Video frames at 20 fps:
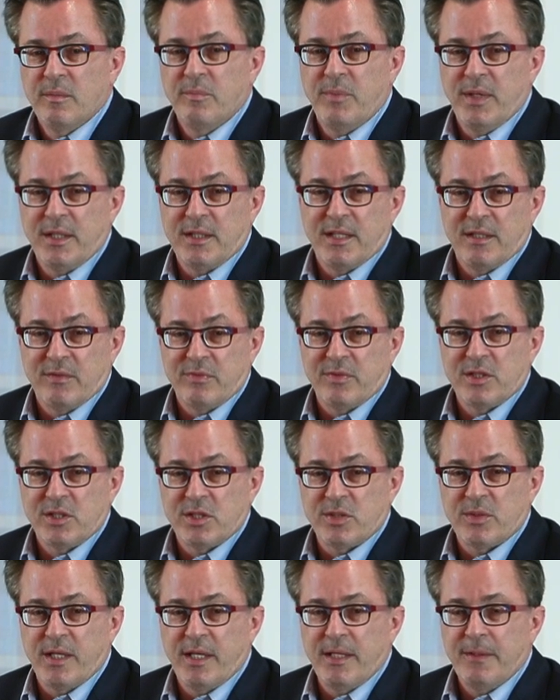Big
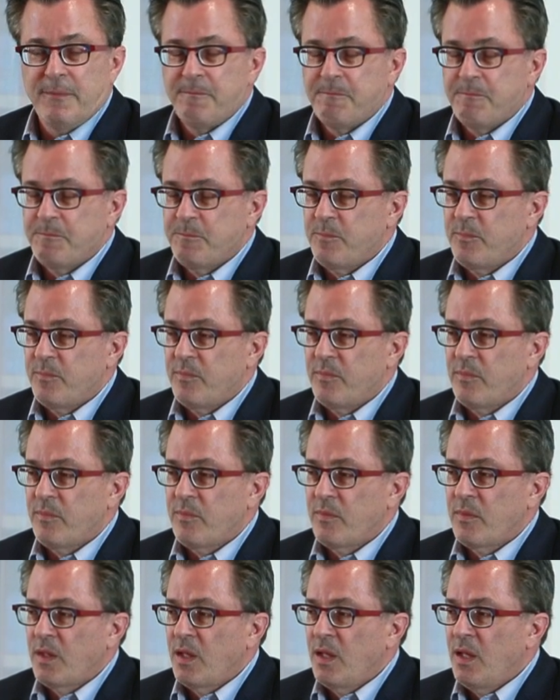difference, right?
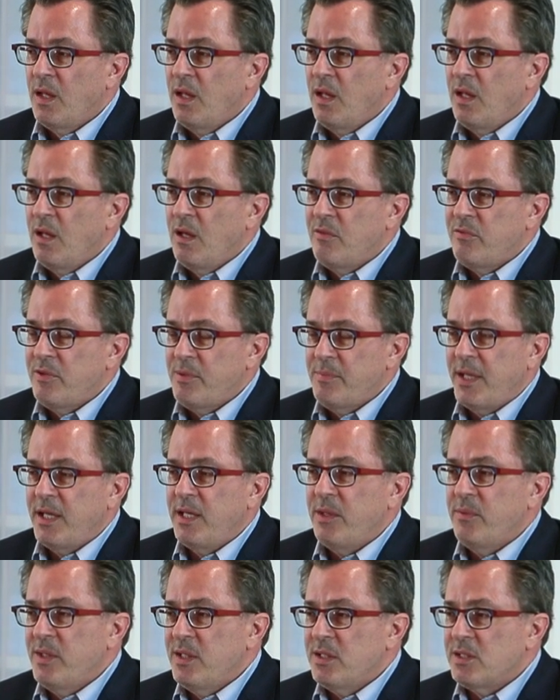For
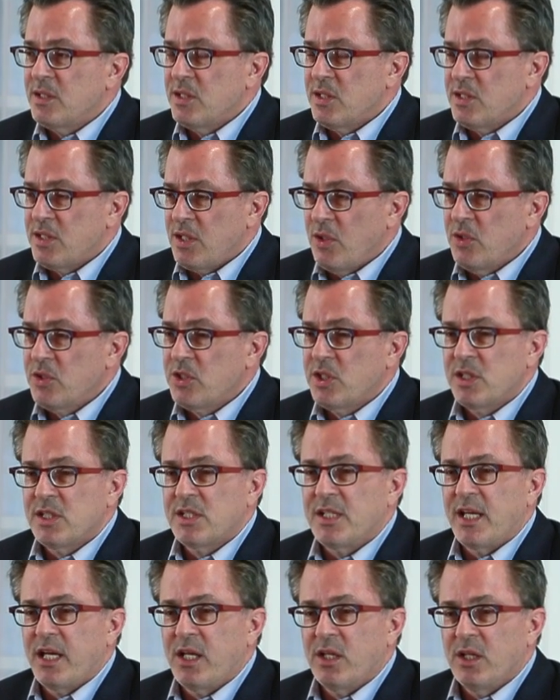many reasons, social,
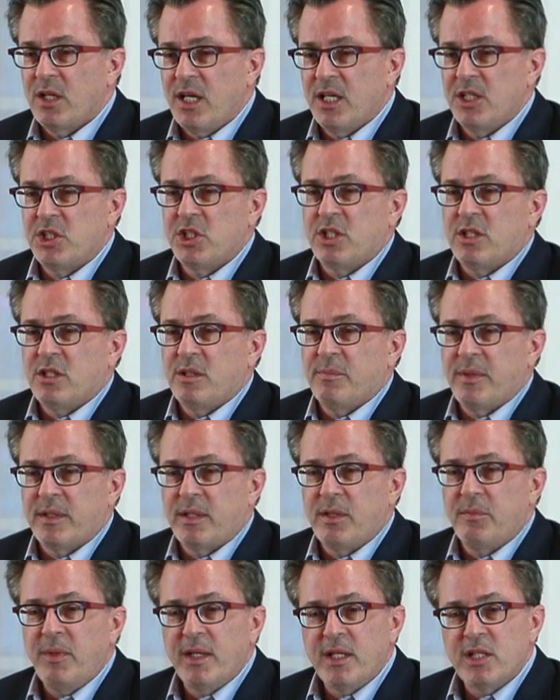psychological, but
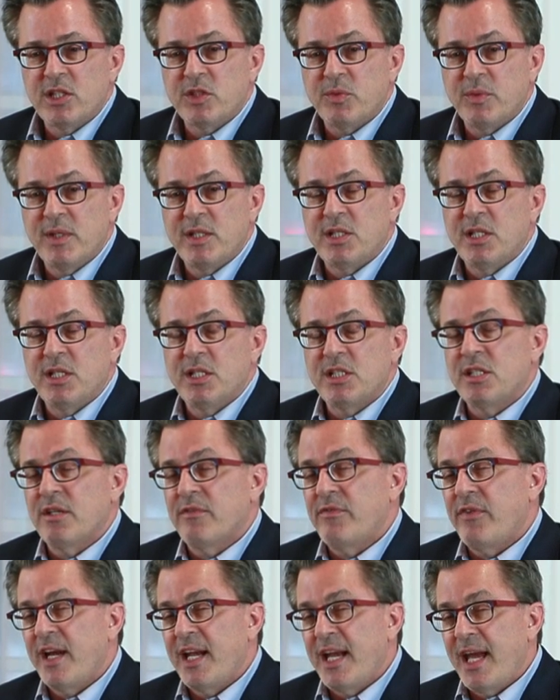the biggest reason is the
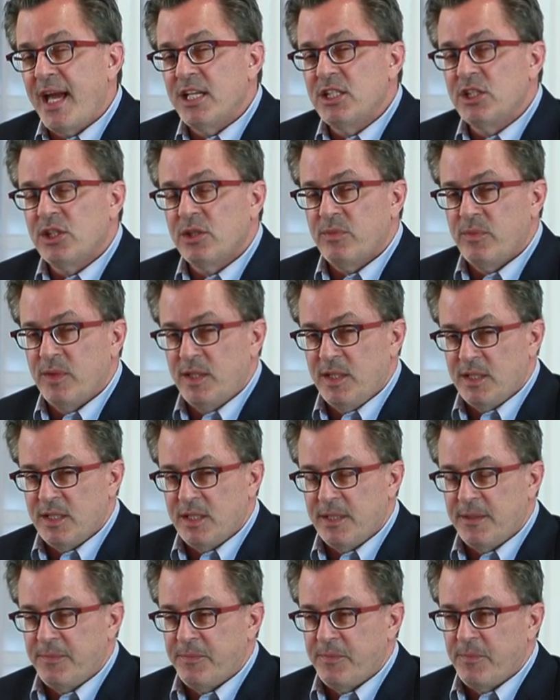financial
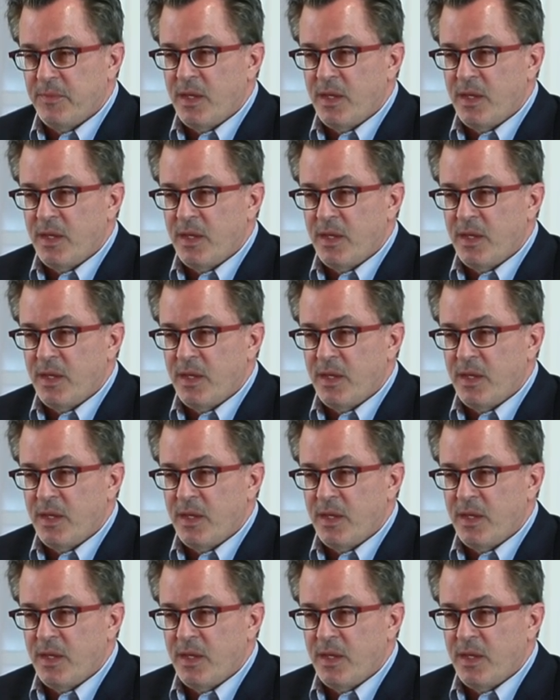reason.